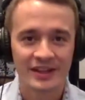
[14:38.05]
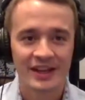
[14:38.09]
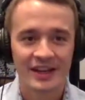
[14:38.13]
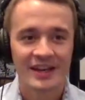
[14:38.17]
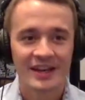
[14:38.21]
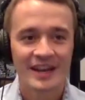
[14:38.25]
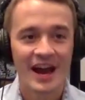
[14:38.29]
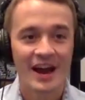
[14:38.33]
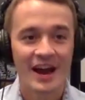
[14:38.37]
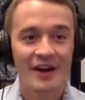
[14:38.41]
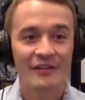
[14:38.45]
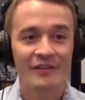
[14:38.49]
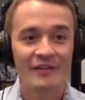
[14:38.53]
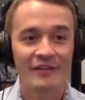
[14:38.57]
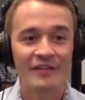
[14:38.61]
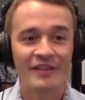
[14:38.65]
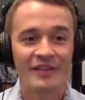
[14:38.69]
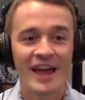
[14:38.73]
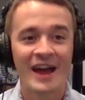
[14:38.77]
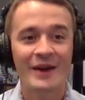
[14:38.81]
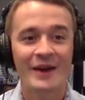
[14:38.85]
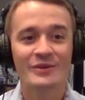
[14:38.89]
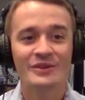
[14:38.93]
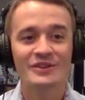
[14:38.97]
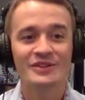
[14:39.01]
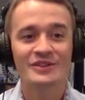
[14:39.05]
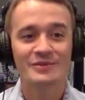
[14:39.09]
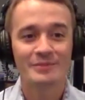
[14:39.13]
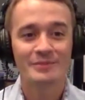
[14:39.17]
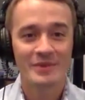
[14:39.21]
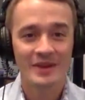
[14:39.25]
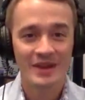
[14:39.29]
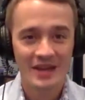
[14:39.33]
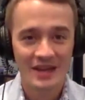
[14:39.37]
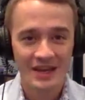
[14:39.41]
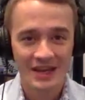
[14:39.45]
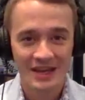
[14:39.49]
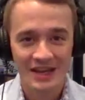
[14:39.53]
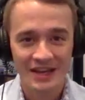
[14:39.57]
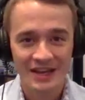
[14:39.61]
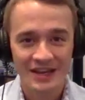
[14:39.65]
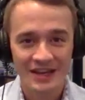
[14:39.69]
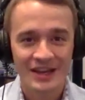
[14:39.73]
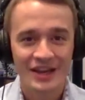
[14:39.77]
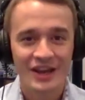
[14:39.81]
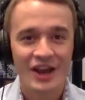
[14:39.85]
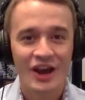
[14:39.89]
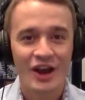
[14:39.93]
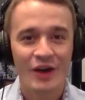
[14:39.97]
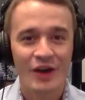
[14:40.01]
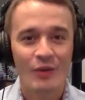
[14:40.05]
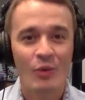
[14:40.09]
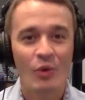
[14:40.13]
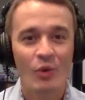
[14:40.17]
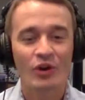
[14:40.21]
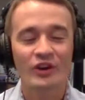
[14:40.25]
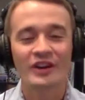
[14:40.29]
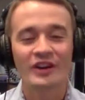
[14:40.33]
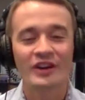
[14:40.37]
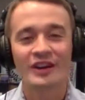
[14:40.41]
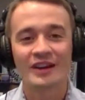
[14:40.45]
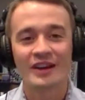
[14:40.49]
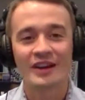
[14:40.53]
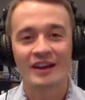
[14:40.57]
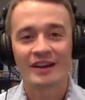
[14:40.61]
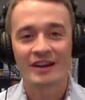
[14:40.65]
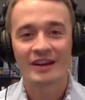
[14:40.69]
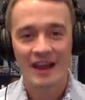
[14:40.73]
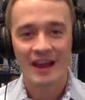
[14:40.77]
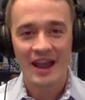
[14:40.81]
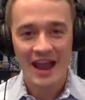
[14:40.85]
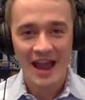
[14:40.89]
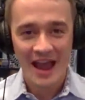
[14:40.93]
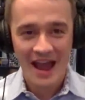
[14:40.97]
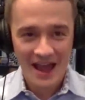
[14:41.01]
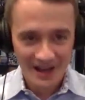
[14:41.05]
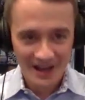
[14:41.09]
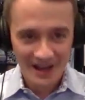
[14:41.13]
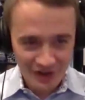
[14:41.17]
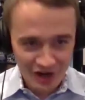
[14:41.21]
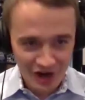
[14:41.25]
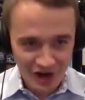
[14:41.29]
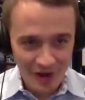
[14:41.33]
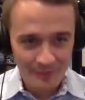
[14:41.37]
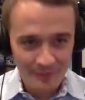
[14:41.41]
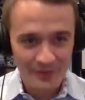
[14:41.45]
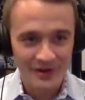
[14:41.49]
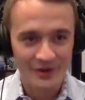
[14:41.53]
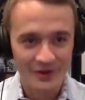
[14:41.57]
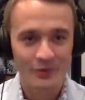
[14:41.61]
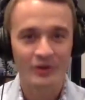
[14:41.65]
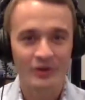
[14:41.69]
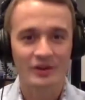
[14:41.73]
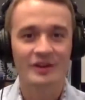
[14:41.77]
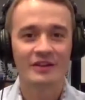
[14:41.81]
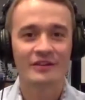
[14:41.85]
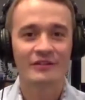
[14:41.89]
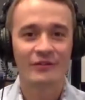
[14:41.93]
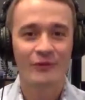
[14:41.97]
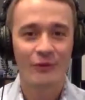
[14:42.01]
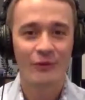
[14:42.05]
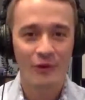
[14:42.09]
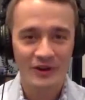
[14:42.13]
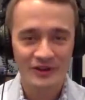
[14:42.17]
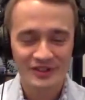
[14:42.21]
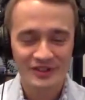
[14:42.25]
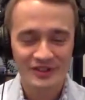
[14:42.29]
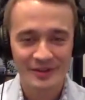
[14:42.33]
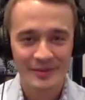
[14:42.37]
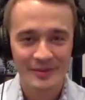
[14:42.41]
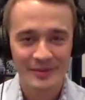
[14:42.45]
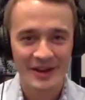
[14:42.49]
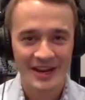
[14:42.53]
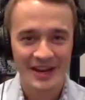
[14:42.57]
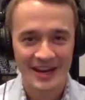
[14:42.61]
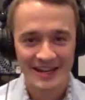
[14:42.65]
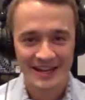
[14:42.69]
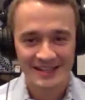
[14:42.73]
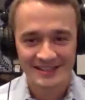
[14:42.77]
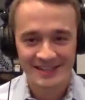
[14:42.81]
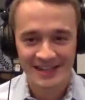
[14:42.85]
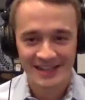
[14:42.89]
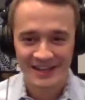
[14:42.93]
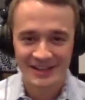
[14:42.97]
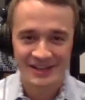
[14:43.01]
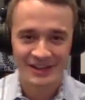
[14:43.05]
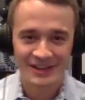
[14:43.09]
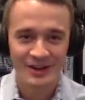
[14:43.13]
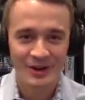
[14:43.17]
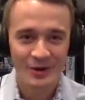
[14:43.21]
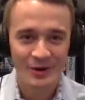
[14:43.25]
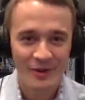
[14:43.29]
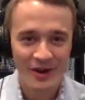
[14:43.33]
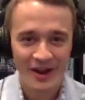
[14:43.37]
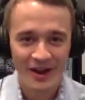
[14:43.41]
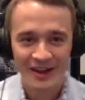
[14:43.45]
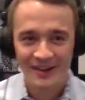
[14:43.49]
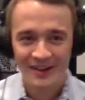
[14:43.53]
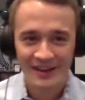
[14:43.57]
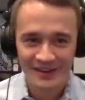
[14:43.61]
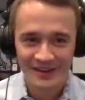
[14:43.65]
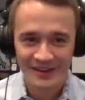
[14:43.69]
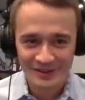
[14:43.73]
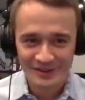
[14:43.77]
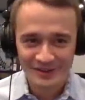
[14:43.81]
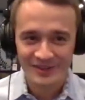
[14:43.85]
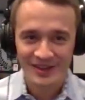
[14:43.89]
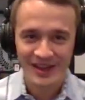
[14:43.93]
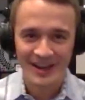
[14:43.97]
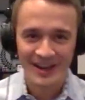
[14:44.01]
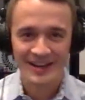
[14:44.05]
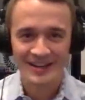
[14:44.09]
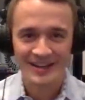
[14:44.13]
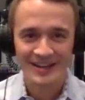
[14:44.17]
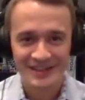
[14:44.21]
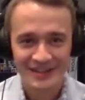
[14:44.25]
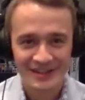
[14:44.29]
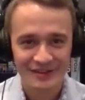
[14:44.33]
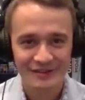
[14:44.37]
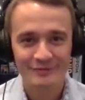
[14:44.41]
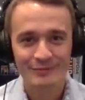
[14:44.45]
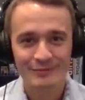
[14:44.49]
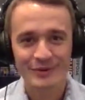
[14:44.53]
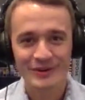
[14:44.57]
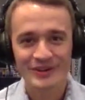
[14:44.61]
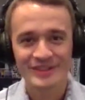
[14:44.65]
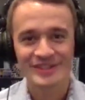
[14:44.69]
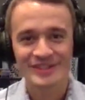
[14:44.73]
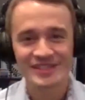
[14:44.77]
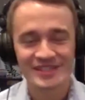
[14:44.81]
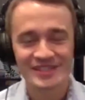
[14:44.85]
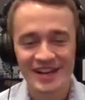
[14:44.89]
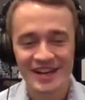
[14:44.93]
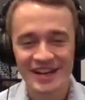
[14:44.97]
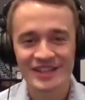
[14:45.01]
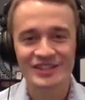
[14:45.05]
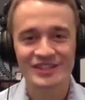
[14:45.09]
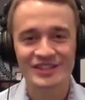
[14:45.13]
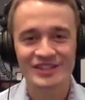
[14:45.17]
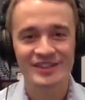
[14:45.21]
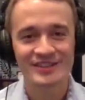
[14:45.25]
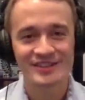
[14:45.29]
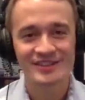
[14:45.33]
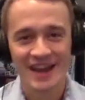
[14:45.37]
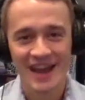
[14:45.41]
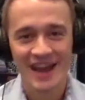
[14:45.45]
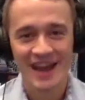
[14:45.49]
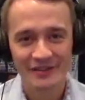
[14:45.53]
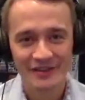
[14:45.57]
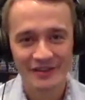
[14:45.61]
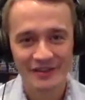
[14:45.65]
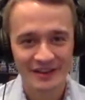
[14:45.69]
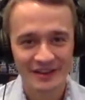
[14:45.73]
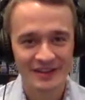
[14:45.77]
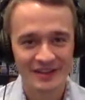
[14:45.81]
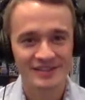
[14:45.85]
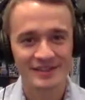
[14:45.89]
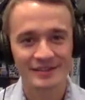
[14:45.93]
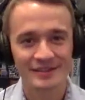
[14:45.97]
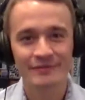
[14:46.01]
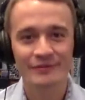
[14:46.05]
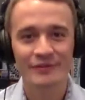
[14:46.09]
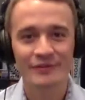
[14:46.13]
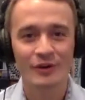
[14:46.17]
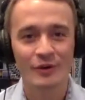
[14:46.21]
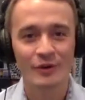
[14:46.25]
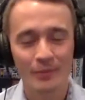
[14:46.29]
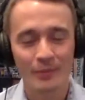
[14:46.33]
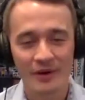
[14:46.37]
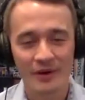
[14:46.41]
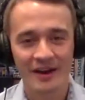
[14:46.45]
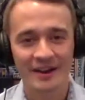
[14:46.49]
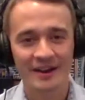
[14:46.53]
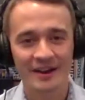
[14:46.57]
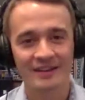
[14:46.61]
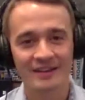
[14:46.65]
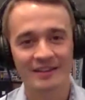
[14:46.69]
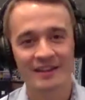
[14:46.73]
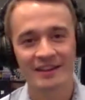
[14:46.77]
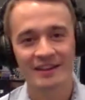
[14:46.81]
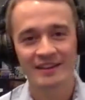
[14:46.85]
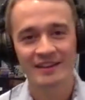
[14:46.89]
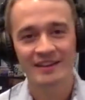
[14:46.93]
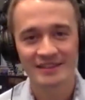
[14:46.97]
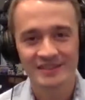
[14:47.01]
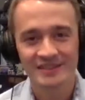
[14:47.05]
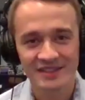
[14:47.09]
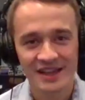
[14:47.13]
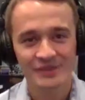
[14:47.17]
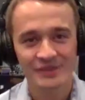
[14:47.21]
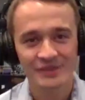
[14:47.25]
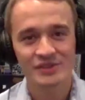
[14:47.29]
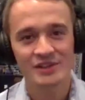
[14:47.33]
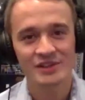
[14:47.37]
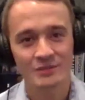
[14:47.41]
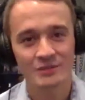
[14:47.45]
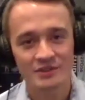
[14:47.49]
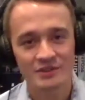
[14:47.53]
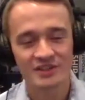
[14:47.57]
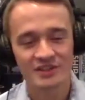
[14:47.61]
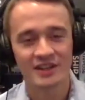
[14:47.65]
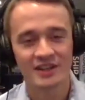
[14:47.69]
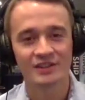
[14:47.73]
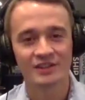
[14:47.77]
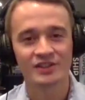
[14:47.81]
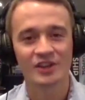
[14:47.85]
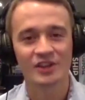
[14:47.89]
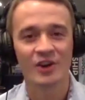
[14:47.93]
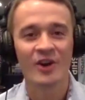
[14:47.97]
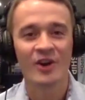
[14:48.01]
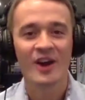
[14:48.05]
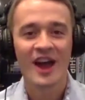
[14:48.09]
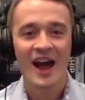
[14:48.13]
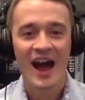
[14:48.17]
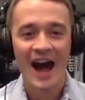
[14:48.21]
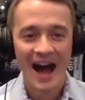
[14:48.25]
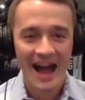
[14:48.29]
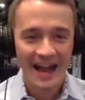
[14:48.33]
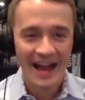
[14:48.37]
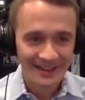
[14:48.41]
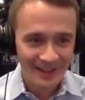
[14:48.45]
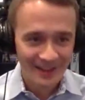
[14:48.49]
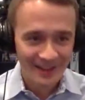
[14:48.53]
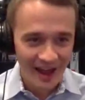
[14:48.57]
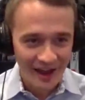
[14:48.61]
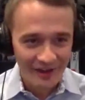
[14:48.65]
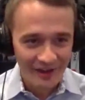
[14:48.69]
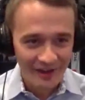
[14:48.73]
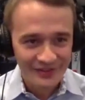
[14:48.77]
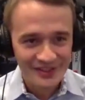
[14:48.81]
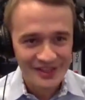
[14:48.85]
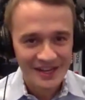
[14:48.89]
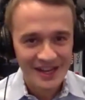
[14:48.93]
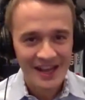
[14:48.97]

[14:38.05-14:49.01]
Now, that was me working at a company, working for somebody. And I said, you know what, this idea of presentations and having this info product thing, this sounds interesting. So I left.